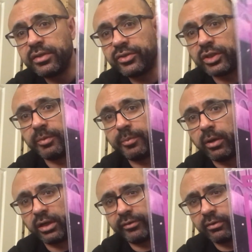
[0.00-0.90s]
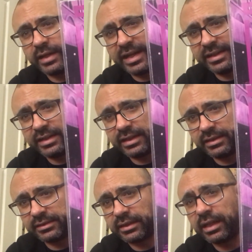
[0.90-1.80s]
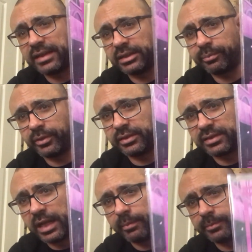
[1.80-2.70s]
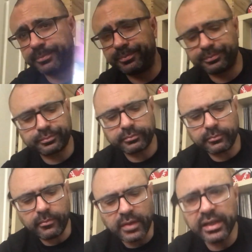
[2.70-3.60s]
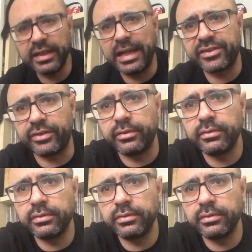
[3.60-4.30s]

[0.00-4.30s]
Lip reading: should be part of your 1980s classic Prince album collection.